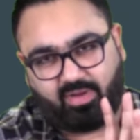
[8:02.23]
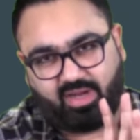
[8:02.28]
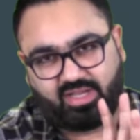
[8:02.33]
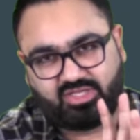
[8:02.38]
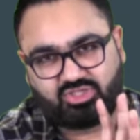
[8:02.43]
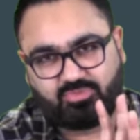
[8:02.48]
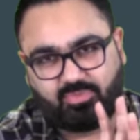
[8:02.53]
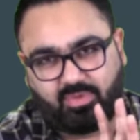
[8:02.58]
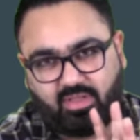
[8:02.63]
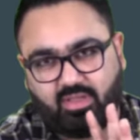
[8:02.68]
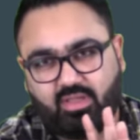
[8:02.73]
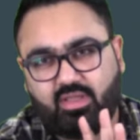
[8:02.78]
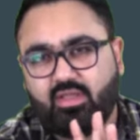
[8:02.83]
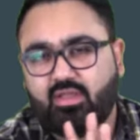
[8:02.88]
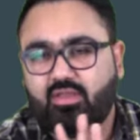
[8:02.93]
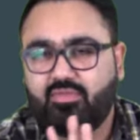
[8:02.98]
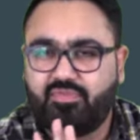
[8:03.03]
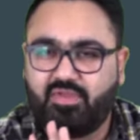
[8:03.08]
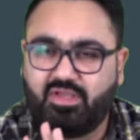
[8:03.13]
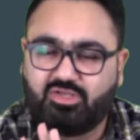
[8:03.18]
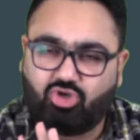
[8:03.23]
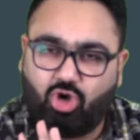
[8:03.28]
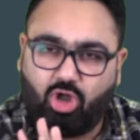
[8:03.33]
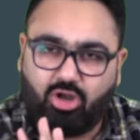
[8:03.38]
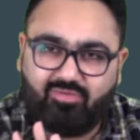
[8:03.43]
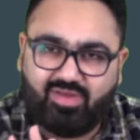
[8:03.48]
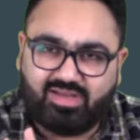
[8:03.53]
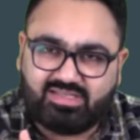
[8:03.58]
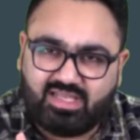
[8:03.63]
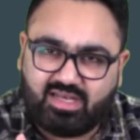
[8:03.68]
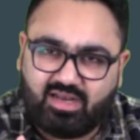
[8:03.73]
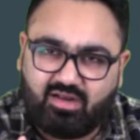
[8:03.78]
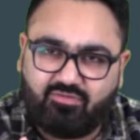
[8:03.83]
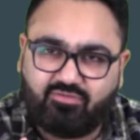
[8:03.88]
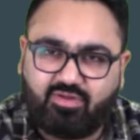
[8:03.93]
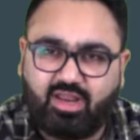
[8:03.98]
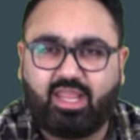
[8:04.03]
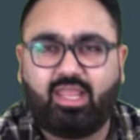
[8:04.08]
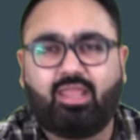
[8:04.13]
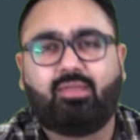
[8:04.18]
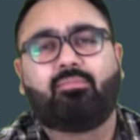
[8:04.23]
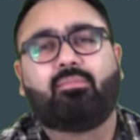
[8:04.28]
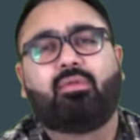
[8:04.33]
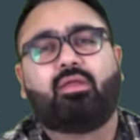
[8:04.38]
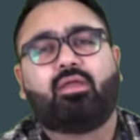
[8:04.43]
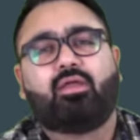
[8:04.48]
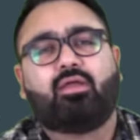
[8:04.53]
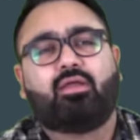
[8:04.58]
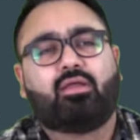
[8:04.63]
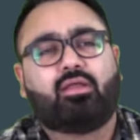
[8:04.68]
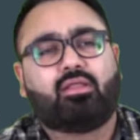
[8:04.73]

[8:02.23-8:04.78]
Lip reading: Trust me, there's always enough time.